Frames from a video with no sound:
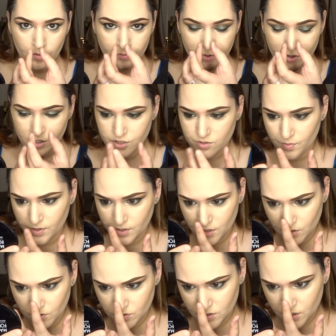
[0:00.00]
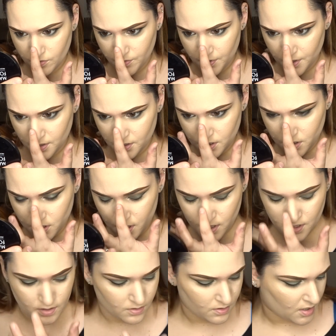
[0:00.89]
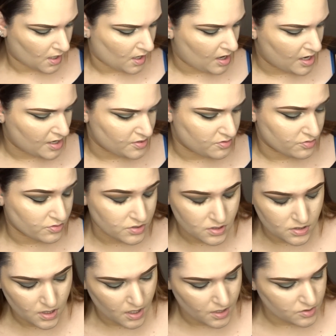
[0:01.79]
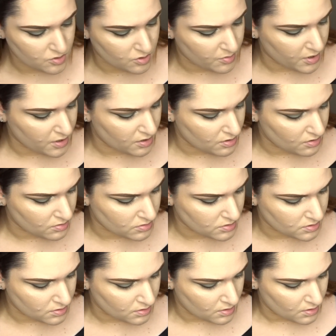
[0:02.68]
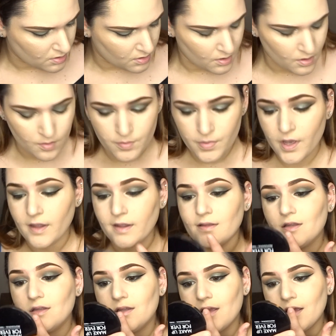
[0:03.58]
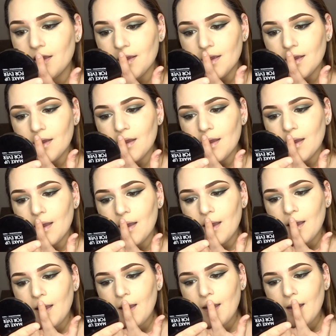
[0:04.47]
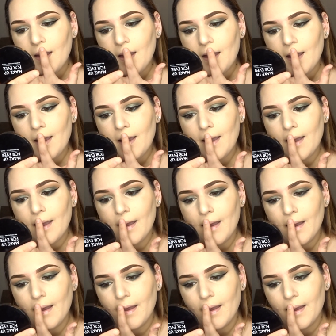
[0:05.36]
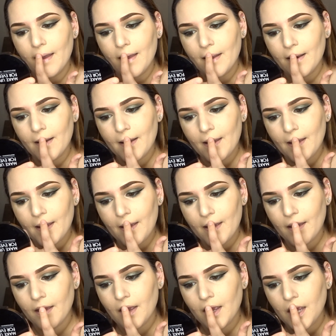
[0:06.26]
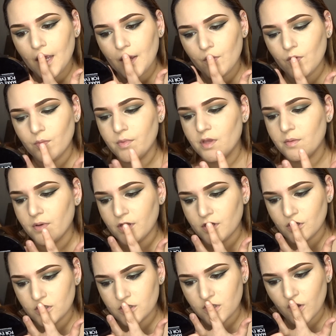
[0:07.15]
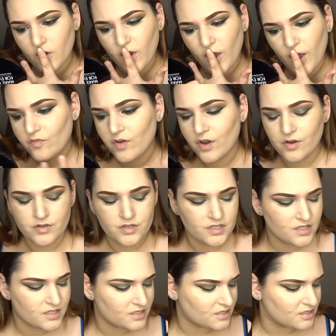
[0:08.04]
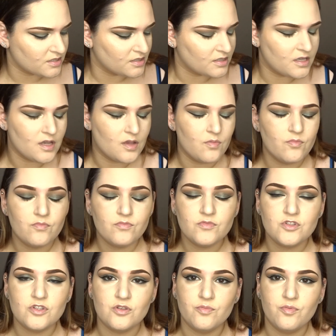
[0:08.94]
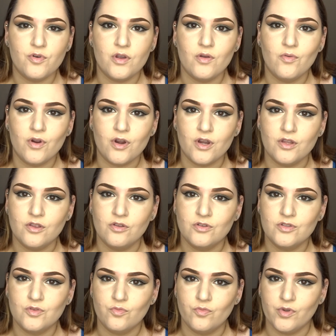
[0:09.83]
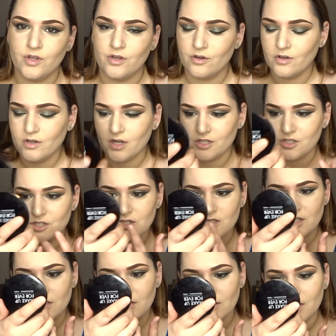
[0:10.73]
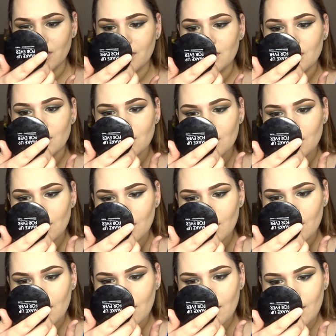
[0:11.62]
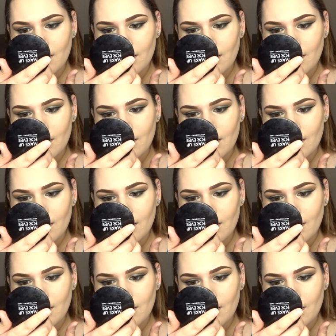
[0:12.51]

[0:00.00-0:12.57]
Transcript: bridge in my nose already, and I used to contour my nose back in the day, and it would make my nose look very slim to the point where it looked weird, and I just didn't like the look.